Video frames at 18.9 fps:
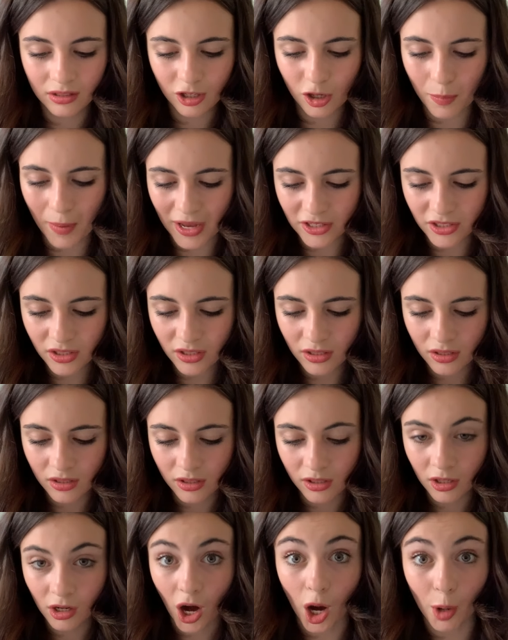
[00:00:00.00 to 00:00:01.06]
Commander,
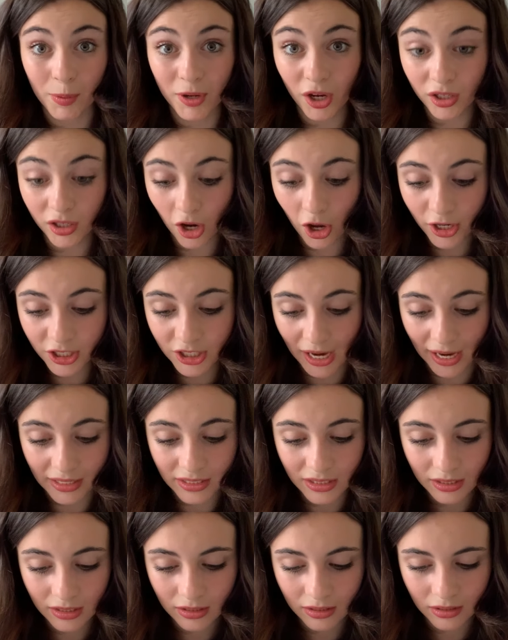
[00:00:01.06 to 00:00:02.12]
are we online
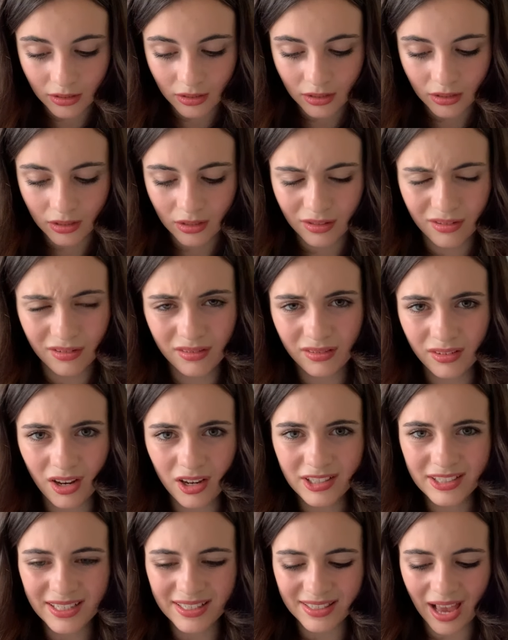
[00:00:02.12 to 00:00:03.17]
yet?
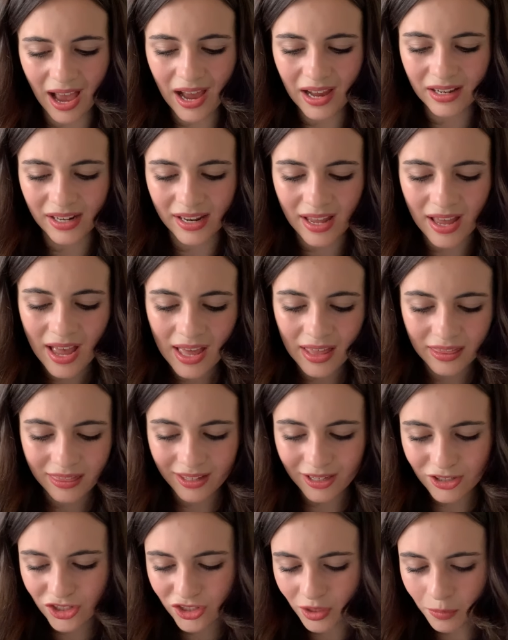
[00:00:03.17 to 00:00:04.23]
Not exactly.
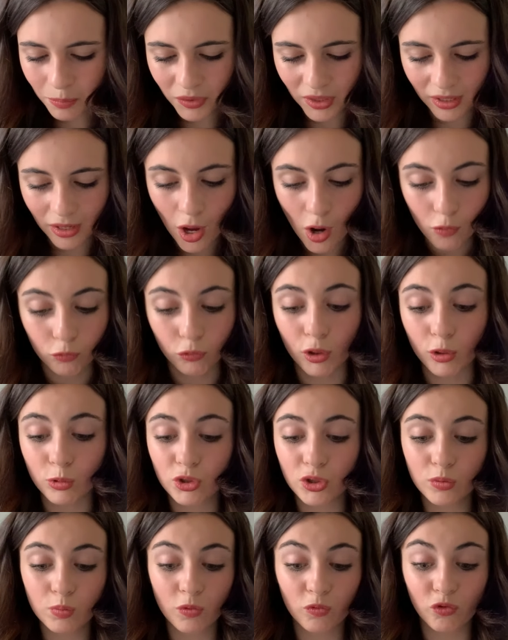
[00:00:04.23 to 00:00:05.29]
There's something.
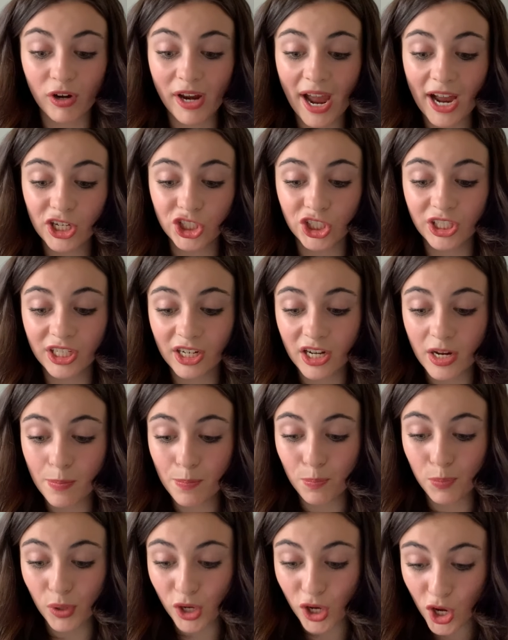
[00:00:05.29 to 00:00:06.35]
Root's reaction nearly
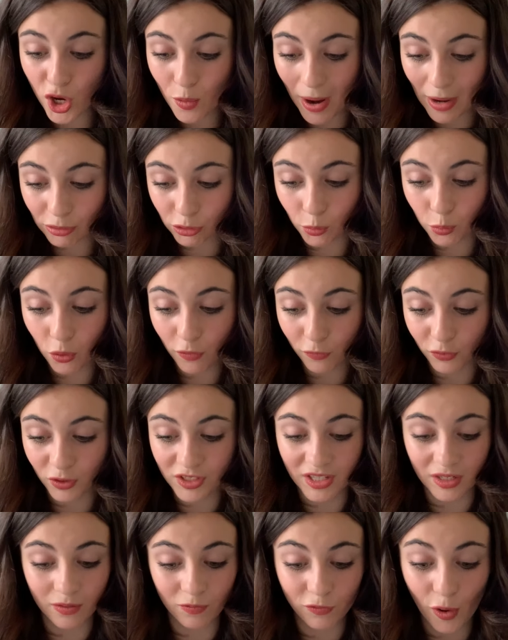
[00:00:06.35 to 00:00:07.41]
blew out the
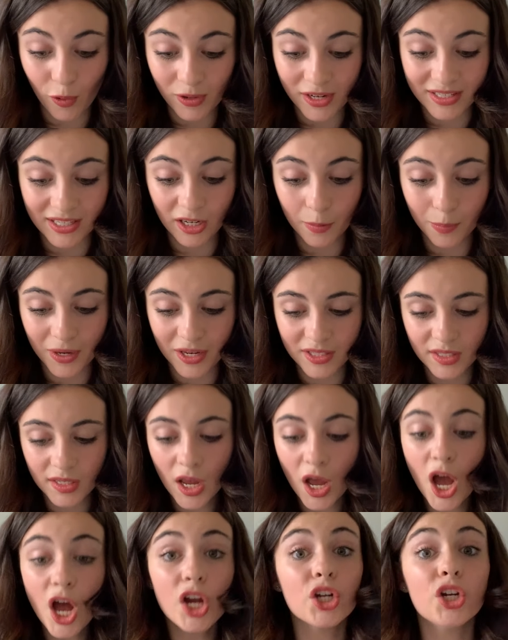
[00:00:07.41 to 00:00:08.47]
woofers in Foaly's earpiece.
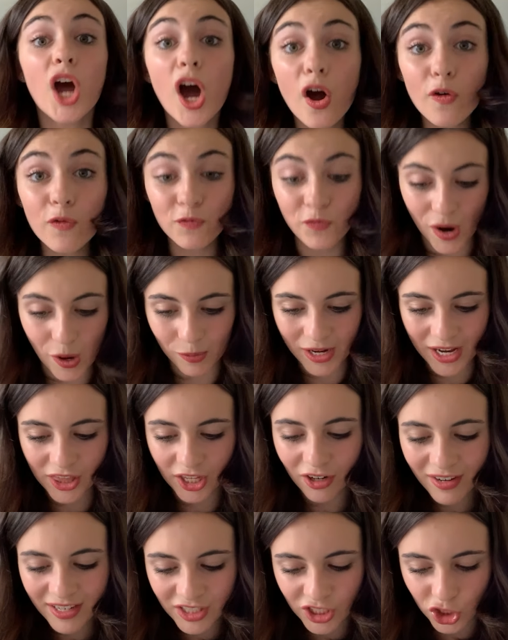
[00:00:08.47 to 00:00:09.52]
No, Foaly,
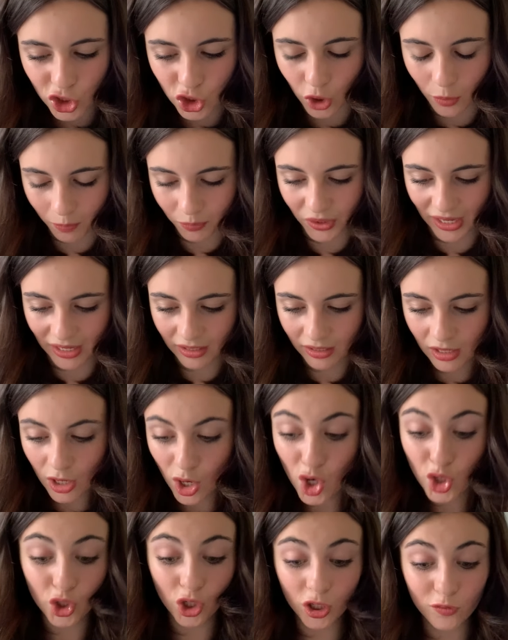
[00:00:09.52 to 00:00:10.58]
there isn't something.
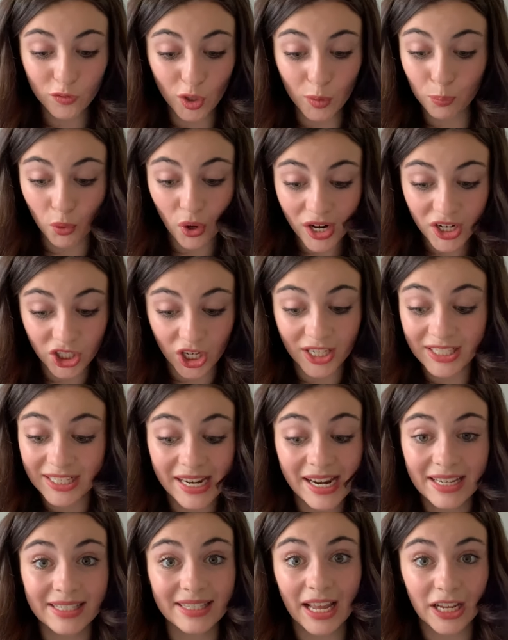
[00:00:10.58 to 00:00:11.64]
None of your bright
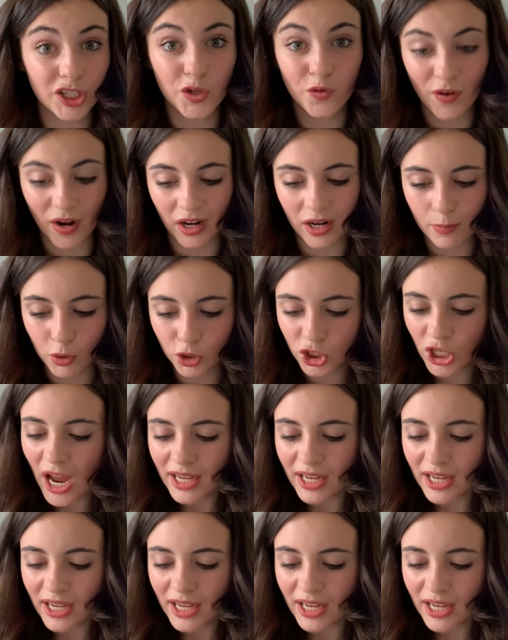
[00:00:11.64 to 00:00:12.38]
ideas, thank you very much.